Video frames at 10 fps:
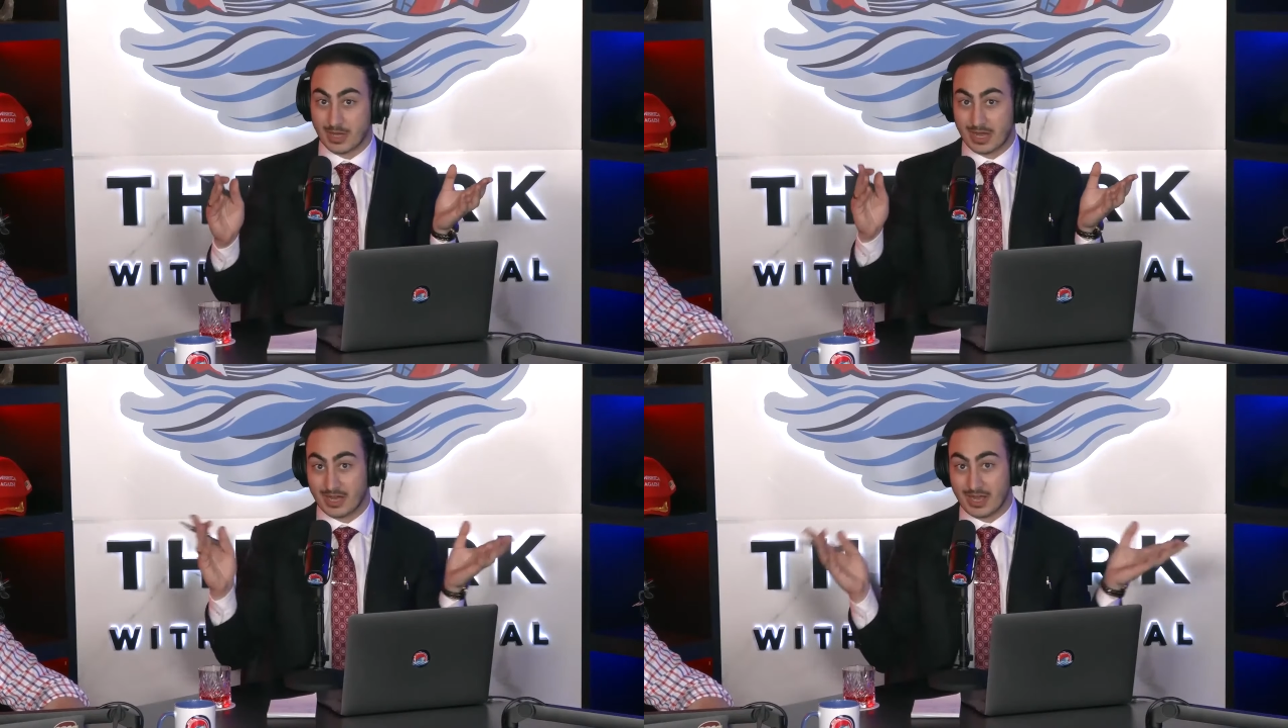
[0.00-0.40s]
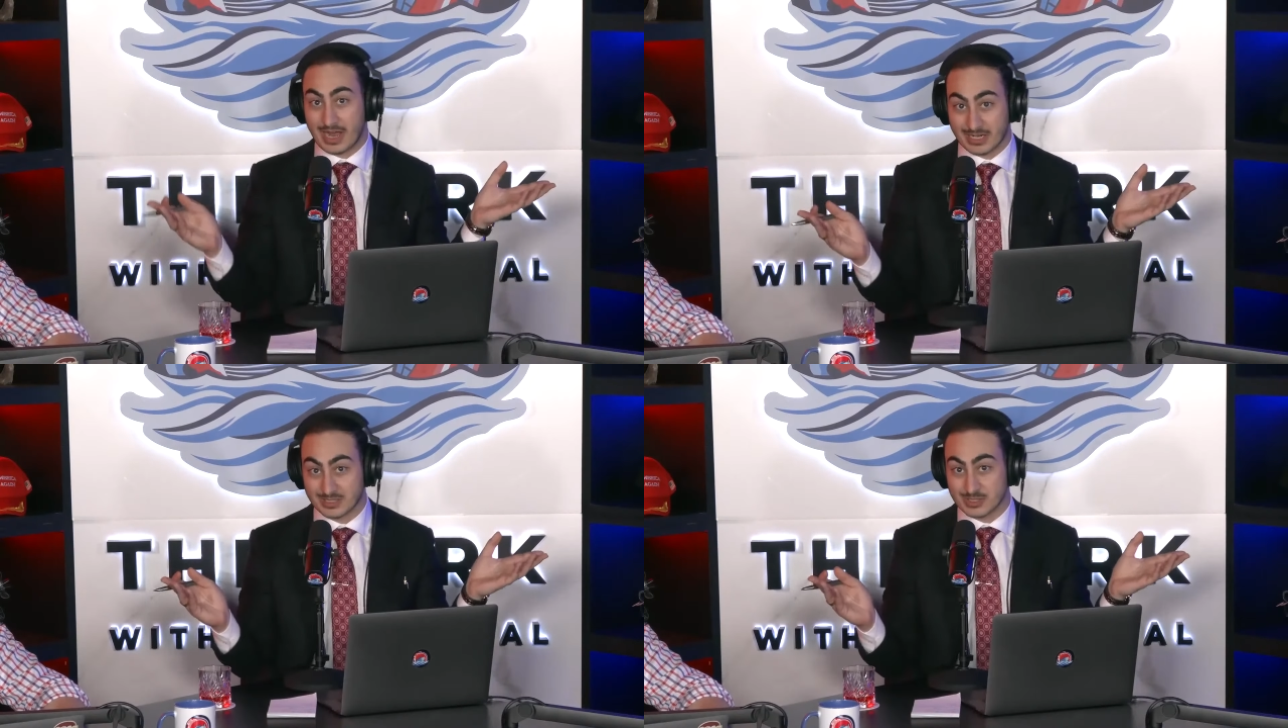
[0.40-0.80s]

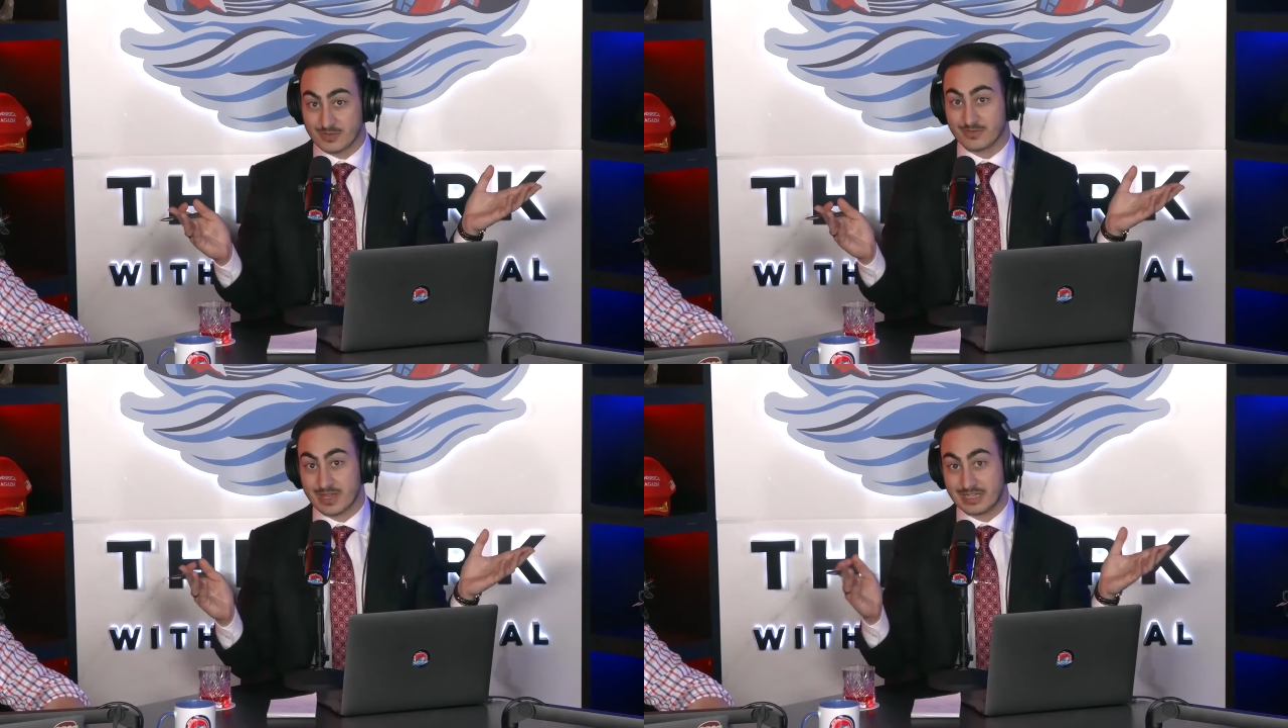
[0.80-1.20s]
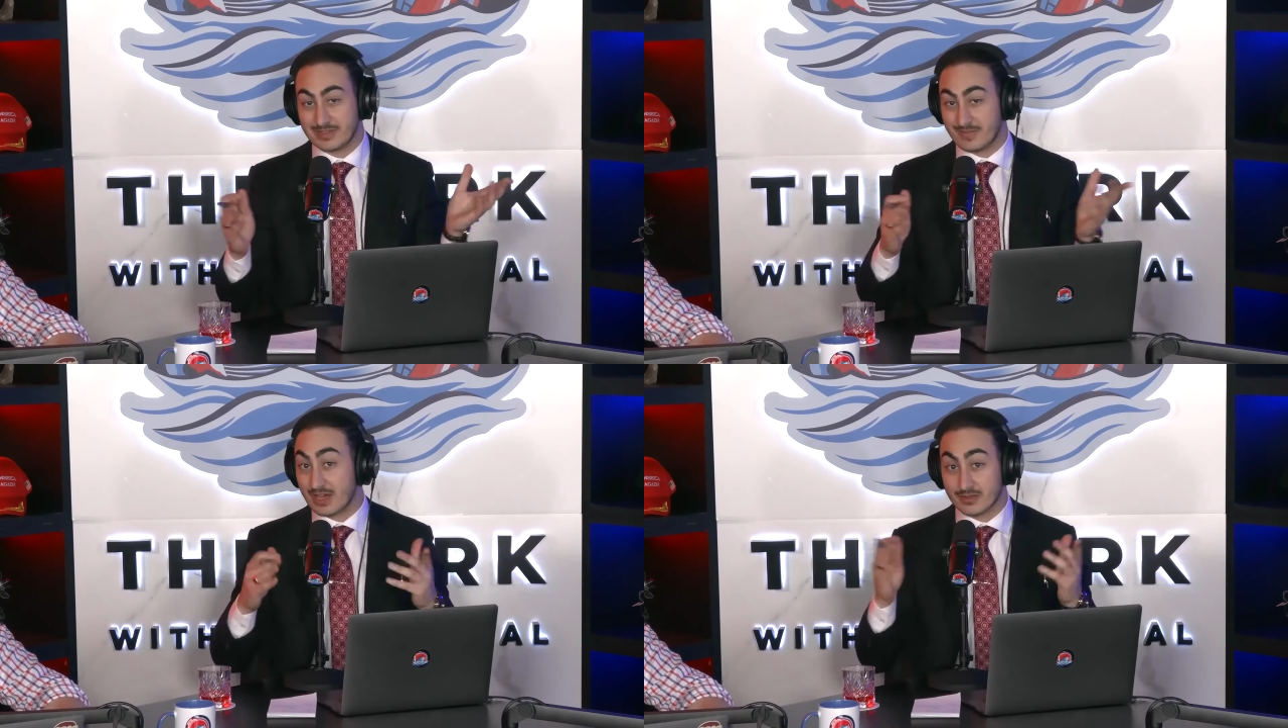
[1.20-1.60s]
act as if they
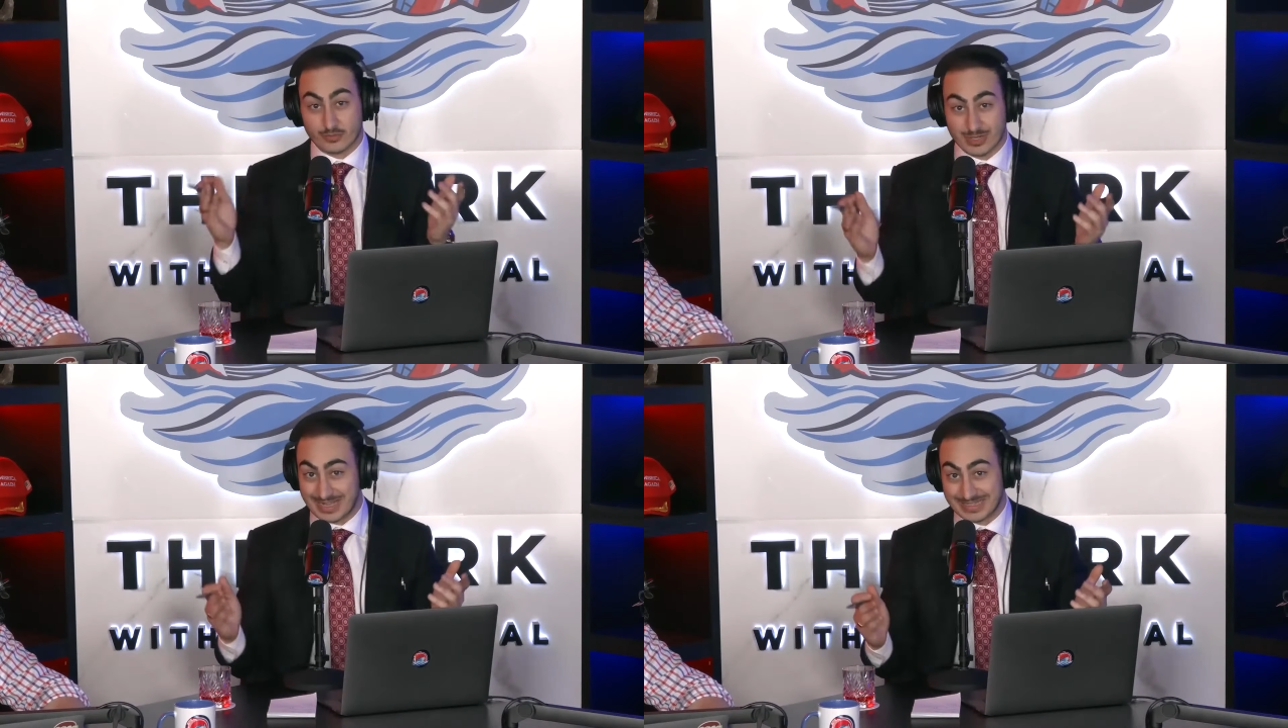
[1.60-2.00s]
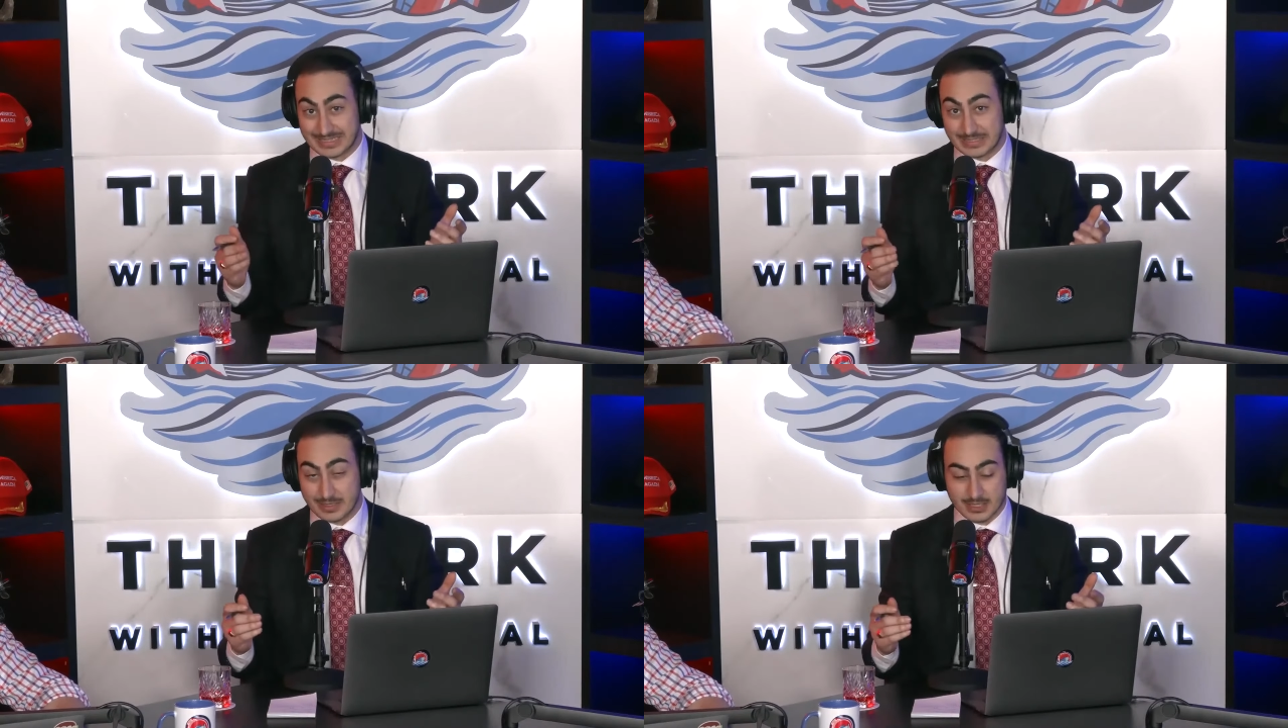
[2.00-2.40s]
live out of
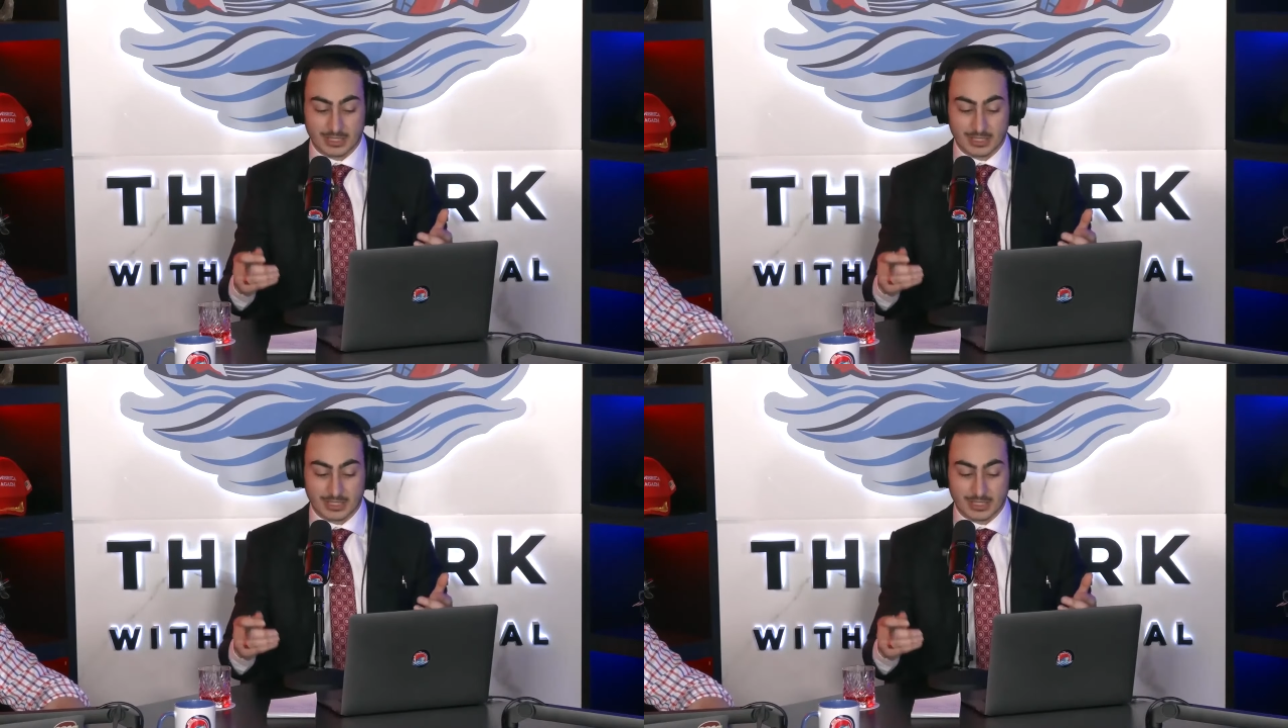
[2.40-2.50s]
reality